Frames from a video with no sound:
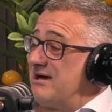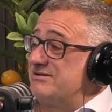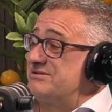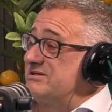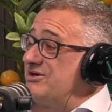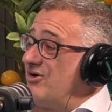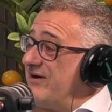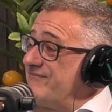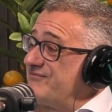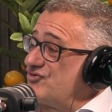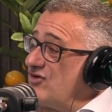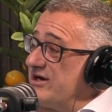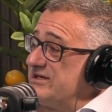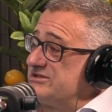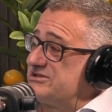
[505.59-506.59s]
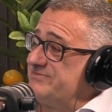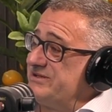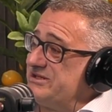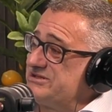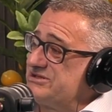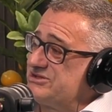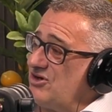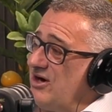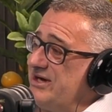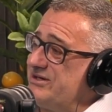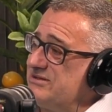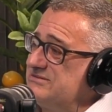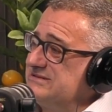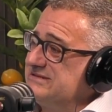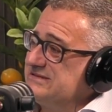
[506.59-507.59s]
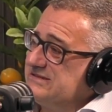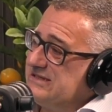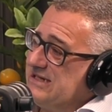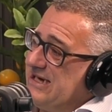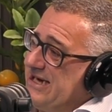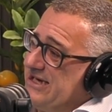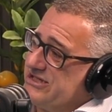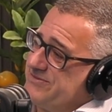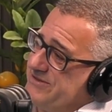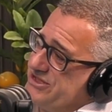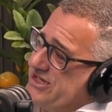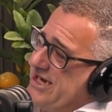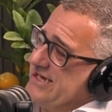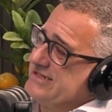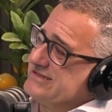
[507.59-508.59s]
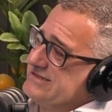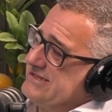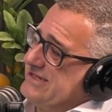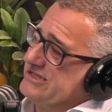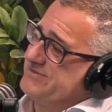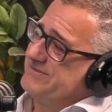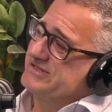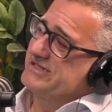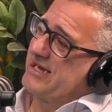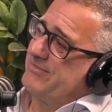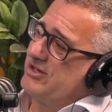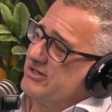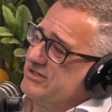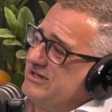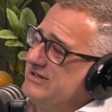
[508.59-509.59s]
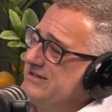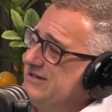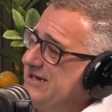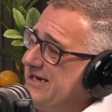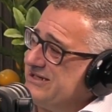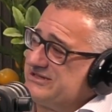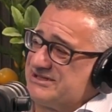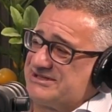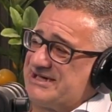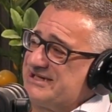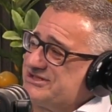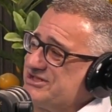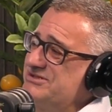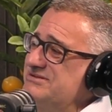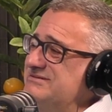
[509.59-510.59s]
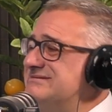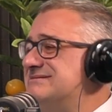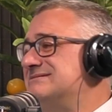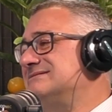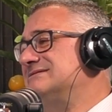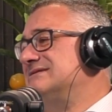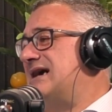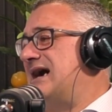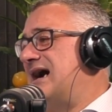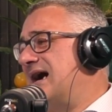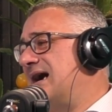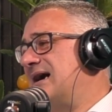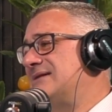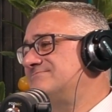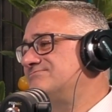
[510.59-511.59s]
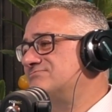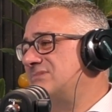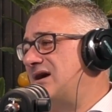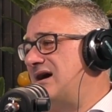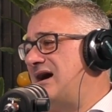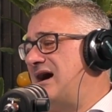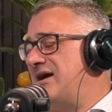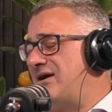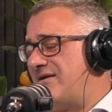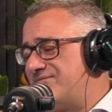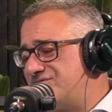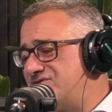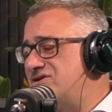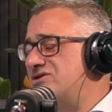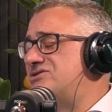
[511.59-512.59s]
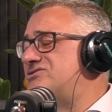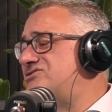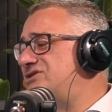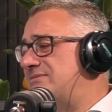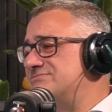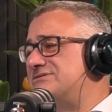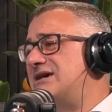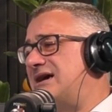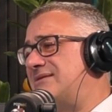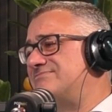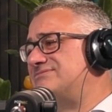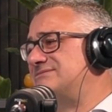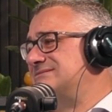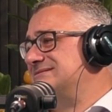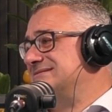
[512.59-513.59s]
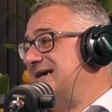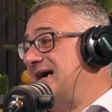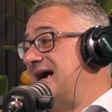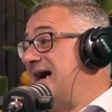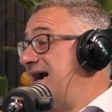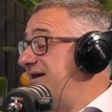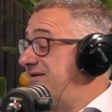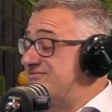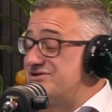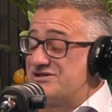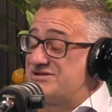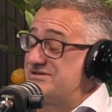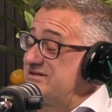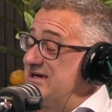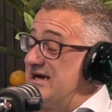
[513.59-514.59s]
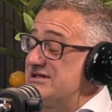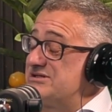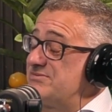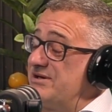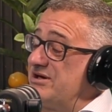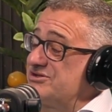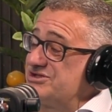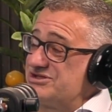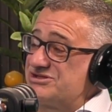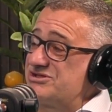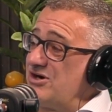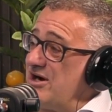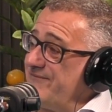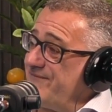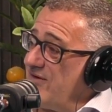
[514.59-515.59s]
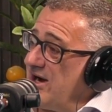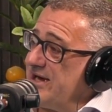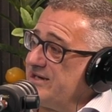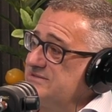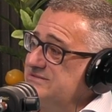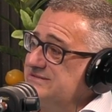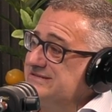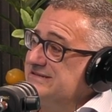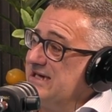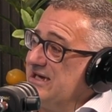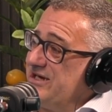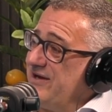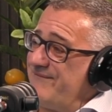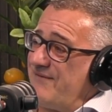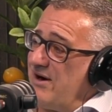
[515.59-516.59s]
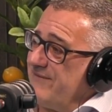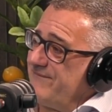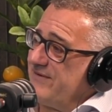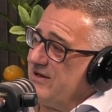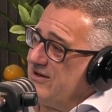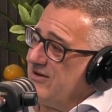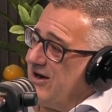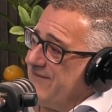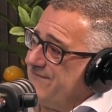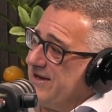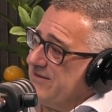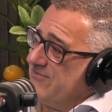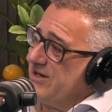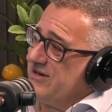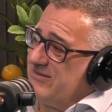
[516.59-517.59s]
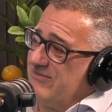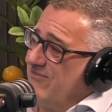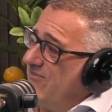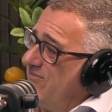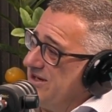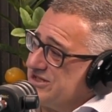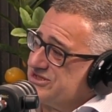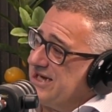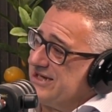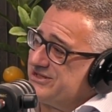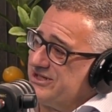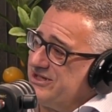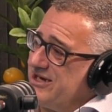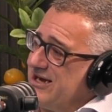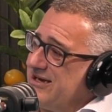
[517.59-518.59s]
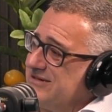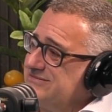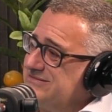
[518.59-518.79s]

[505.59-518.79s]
plunged a knife straight into my side, into my chest, into my stomach, in succession. And I've just jumped up, and that's when I just started fighting. You're fighting for your life then when they're slashing you.